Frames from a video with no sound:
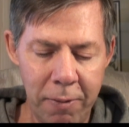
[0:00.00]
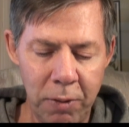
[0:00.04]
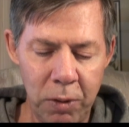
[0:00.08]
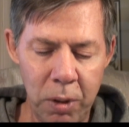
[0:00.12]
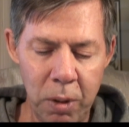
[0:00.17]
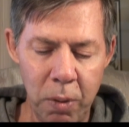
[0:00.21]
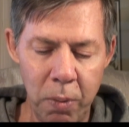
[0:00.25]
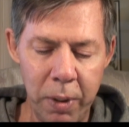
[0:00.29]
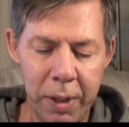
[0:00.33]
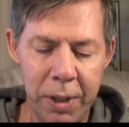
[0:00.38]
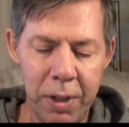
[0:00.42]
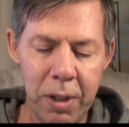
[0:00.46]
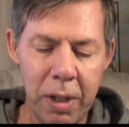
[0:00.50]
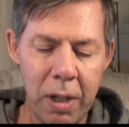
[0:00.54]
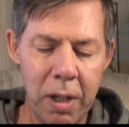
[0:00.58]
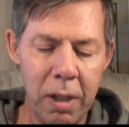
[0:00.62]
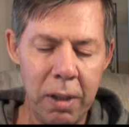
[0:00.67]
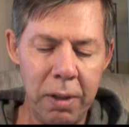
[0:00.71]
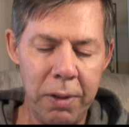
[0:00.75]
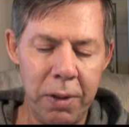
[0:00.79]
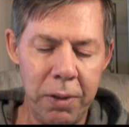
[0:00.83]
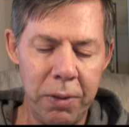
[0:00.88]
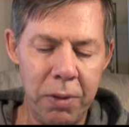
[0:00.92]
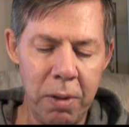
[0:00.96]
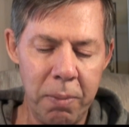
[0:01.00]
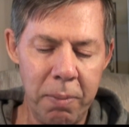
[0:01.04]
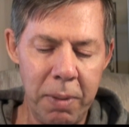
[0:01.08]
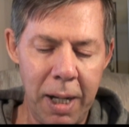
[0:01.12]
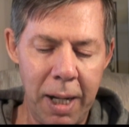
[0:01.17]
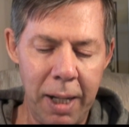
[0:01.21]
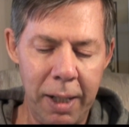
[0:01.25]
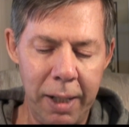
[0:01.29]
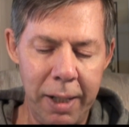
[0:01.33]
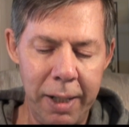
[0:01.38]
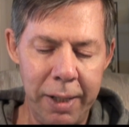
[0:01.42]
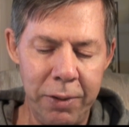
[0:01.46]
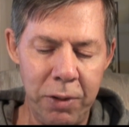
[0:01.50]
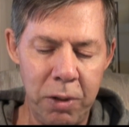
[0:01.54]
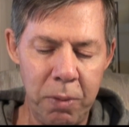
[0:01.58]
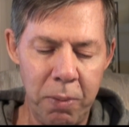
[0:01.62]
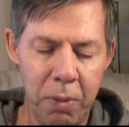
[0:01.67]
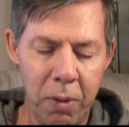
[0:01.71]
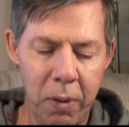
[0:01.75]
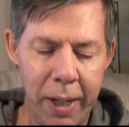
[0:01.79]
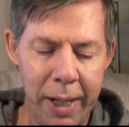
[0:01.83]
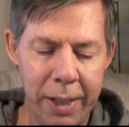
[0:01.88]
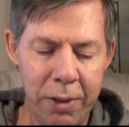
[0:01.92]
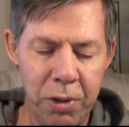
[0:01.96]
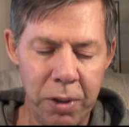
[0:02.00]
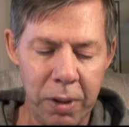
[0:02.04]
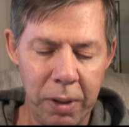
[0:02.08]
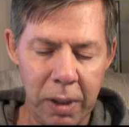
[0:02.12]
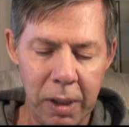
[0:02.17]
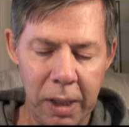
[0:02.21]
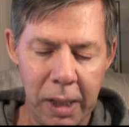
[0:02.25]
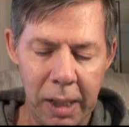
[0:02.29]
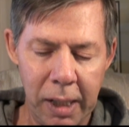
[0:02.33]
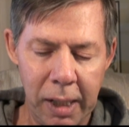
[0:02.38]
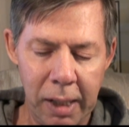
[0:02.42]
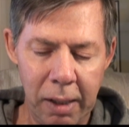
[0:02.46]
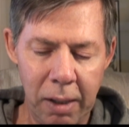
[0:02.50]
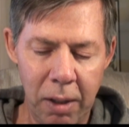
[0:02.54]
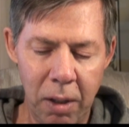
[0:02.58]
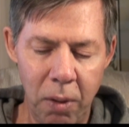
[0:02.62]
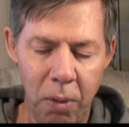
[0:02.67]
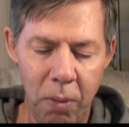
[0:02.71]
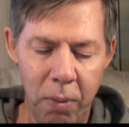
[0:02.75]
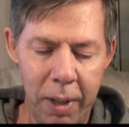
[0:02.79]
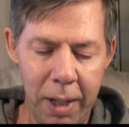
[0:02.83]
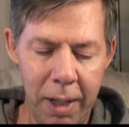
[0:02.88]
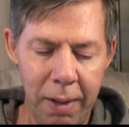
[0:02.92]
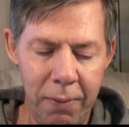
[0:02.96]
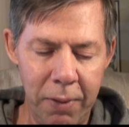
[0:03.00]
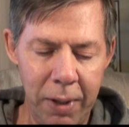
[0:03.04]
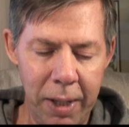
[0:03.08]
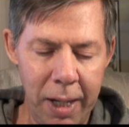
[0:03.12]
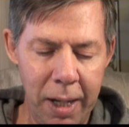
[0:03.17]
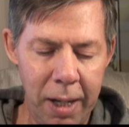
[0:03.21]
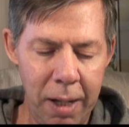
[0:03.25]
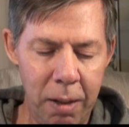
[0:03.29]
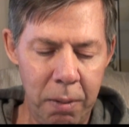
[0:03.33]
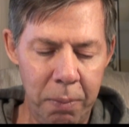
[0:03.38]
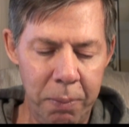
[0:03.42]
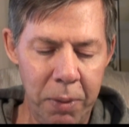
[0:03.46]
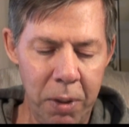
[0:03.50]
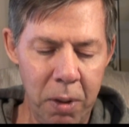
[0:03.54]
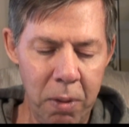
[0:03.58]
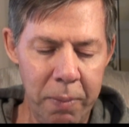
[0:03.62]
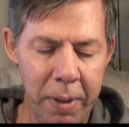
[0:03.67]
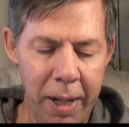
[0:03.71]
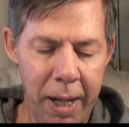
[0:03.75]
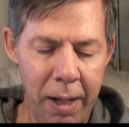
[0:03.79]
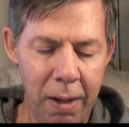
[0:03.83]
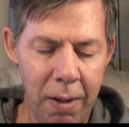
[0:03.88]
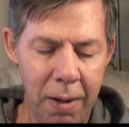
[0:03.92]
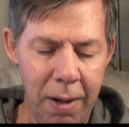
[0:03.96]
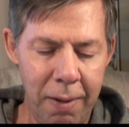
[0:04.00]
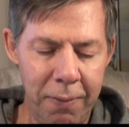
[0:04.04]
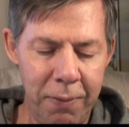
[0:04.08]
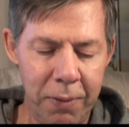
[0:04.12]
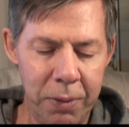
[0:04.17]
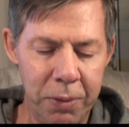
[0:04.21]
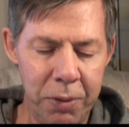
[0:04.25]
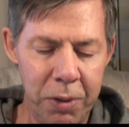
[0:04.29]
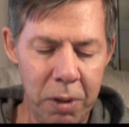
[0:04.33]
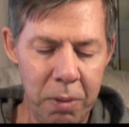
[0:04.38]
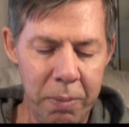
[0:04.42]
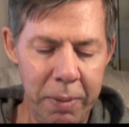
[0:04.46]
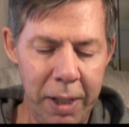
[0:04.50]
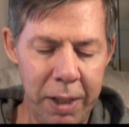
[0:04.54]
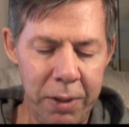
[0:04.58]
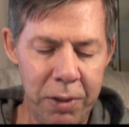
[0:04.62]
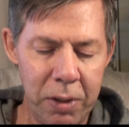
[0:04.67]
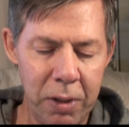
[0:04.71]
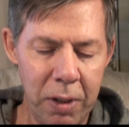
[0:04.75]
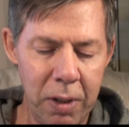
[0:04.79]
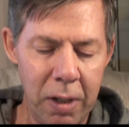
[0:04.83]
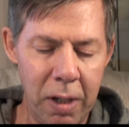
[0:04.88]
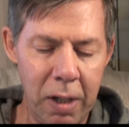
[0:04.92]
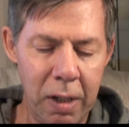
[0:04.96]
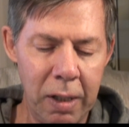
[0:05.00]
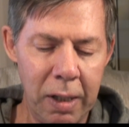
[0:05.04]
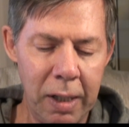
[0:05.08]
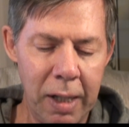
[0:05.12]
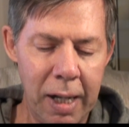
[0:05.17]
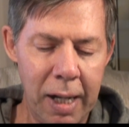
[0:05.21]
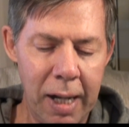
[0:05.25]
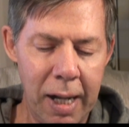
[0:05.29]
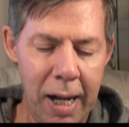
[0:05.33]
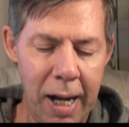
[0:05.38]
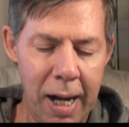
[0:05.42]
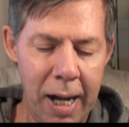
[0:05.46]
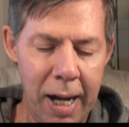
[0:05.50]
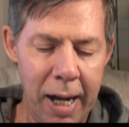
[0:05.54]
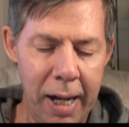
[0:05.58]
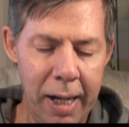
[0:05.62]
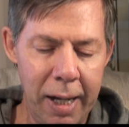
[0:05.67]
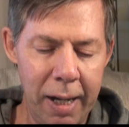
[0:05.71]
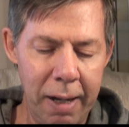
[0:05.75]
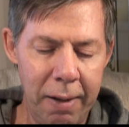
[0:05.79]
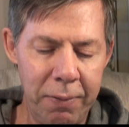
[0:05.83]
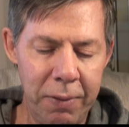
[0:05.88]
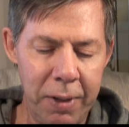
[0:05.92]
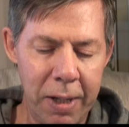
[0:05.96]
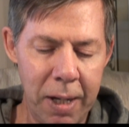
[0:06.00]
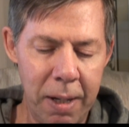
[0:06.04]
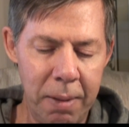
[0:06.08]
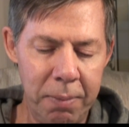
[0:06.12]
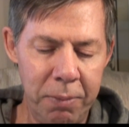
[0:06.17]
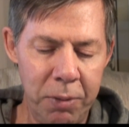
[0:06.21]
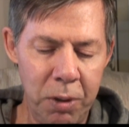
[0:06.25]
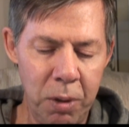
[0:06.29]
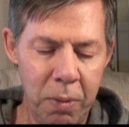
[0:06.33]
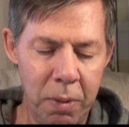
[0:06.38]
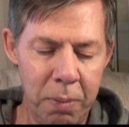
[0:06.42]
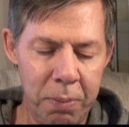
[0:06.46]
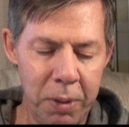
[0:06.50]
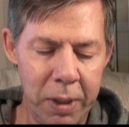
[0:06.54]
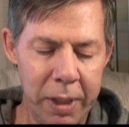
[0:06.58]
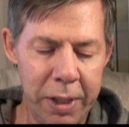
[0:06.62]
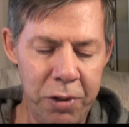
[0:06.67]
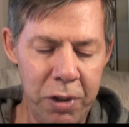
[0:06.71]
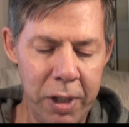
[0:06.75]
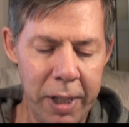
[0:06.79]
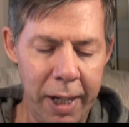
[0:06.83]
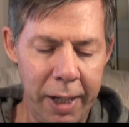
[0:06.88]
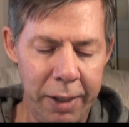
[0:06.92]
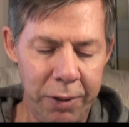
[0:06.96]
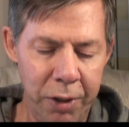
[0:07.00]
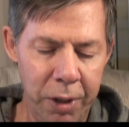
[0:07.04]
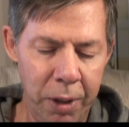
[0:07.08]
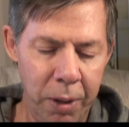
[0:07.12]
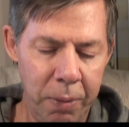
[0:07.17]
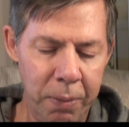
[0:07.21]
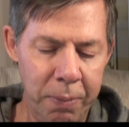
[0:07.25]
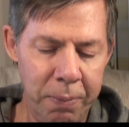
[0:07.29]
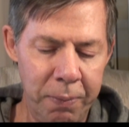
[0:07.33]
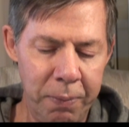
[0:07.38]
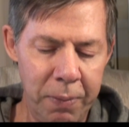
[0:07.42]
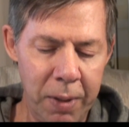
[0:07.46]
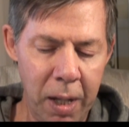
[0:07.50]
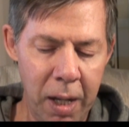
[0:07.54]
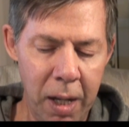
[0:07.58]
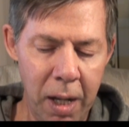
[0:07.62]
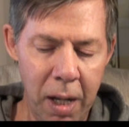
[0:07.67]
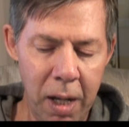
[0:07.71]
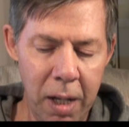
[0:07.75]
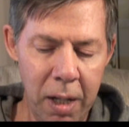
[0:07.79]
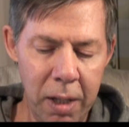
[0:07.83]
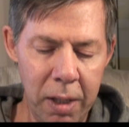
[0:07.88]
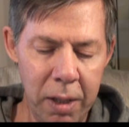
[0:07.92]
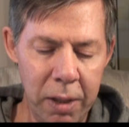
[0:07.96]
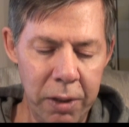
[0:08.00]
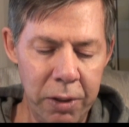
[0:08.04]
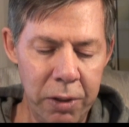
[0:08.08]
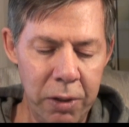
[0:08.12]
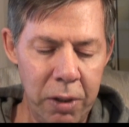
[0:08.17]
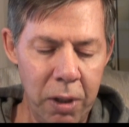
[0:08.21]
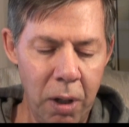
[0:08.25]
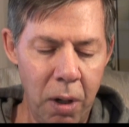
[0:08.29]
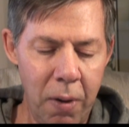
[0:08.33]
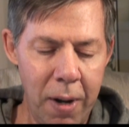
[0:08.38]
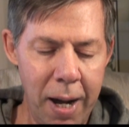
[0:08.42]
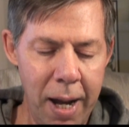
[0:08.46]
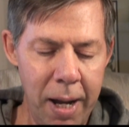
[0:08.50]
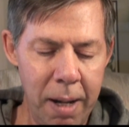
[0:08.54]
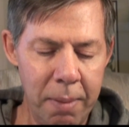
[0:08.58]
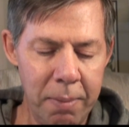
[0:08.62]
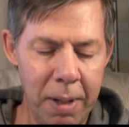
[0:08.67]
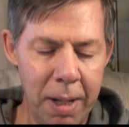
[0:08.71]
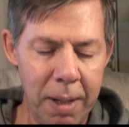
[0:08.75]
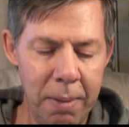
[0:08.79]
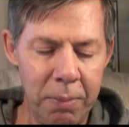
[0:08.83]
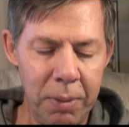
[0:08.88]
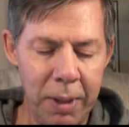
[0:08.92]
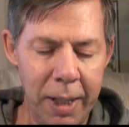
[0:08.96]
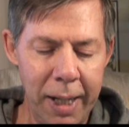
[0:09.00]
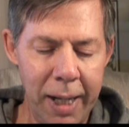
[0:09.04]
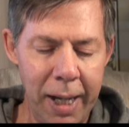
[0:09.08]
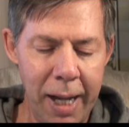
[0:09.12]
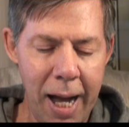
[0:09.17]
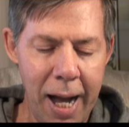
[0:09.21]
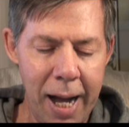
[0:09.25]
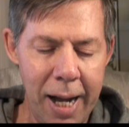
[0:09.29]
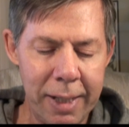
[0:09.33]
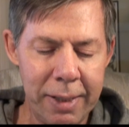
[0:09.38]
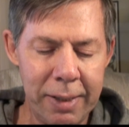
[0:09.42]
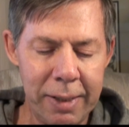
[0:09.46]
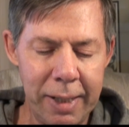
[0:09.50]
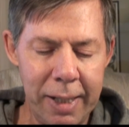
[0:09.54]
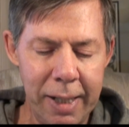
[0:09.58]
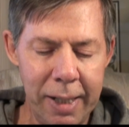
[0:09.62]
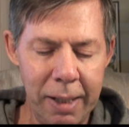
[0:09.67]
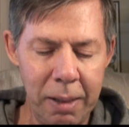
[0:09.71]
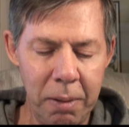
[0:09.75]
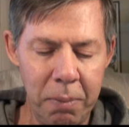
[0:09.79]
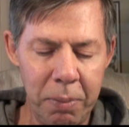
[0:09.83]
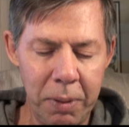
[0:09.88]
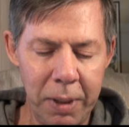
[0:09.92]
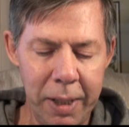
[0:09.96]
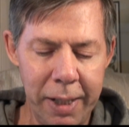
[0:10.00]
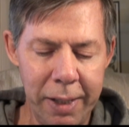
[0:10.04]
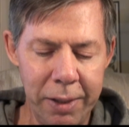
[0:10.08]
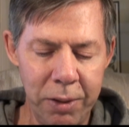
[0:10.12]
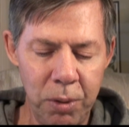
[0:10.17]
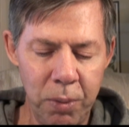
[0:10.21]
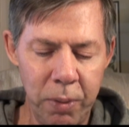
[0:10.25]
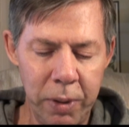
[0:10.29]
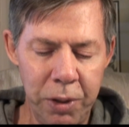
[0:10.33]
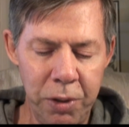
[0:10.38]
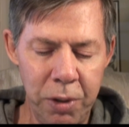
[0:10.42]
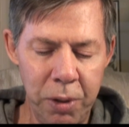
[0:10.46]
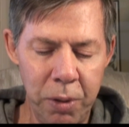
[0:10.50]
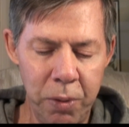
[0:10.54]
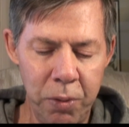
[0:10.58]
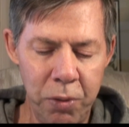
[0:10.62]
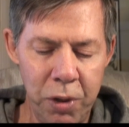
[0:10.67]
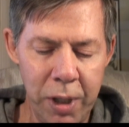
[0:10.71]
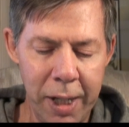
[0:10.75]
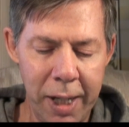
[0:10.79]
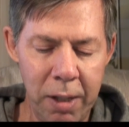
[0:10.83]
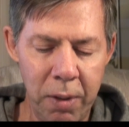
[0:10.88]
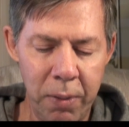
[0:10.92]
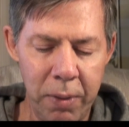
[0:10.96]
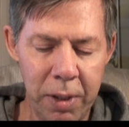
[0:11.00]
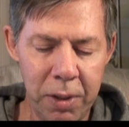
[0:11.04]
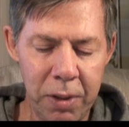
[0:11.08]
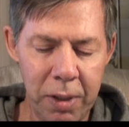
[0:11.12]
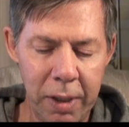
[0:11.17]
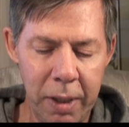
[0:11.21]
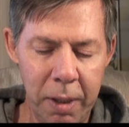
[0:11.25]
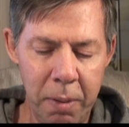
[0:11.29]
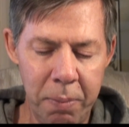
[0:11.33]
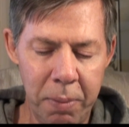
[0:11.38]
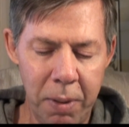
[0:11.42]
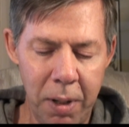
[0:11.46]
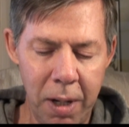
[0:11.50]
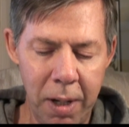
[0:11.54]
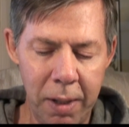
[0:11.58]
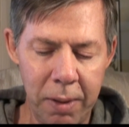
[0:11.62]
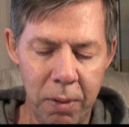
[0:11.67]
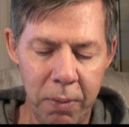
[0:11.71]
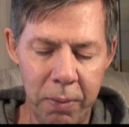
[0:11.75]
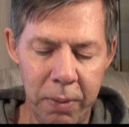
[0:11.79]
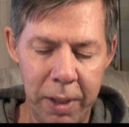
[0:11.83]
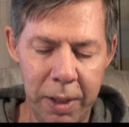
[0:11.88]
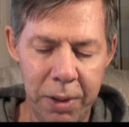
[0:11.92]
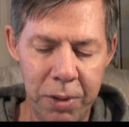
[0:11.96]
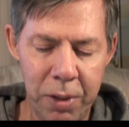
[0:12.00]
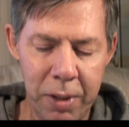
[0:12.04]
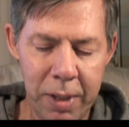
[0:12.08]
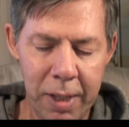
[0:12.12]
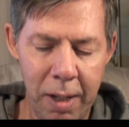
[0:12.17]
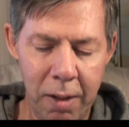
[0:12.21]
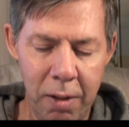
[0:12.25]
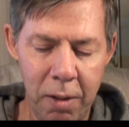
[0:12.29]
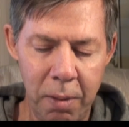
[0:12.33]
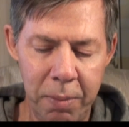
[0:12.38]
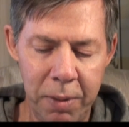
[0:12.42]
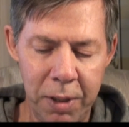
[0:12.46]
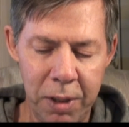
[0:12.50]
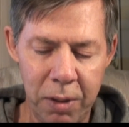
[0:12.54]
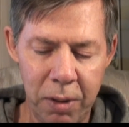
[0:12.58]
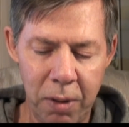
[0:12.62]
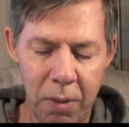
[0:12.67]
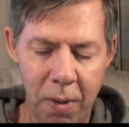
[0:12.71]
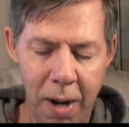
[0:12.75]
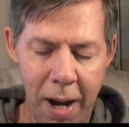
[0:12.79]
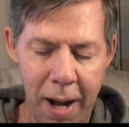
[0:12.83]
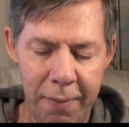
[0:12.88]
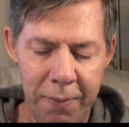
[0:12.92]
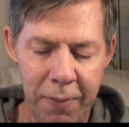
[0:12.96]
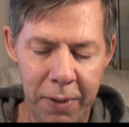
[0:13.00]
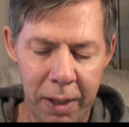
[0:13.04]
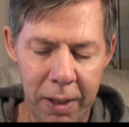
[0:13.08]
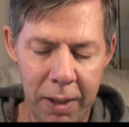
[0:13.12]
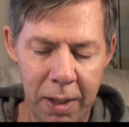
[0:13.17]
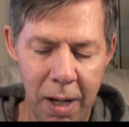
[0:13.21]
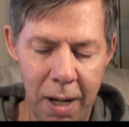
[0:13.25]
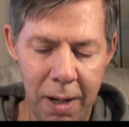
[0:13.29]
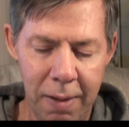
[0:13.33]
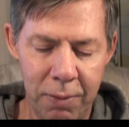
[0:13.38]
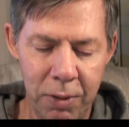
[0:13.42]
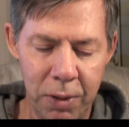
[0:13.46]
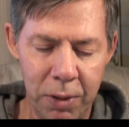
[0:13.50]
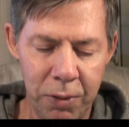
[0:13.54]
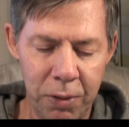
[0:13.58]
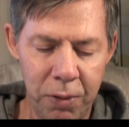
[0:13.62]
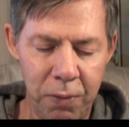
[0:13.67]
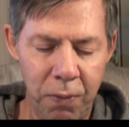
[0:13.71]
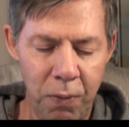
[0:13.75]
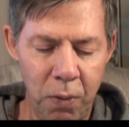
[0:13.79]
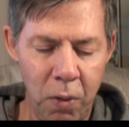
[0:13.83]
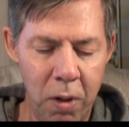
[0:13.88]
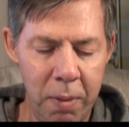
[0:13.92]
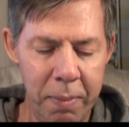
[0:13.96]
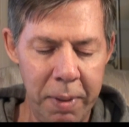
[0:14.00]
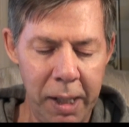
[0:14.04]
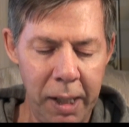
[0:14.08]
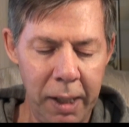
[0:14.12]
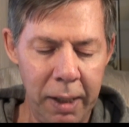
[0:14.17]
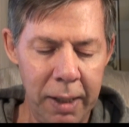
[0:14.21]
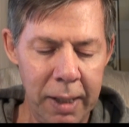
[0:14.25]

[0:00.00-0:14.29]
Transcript: to return to my inspiration. Whatever the help you may offer to me, sir, I have come to appreciate you. So I am humbly asking, please, would you generously part with Cerebus graphic novels for me?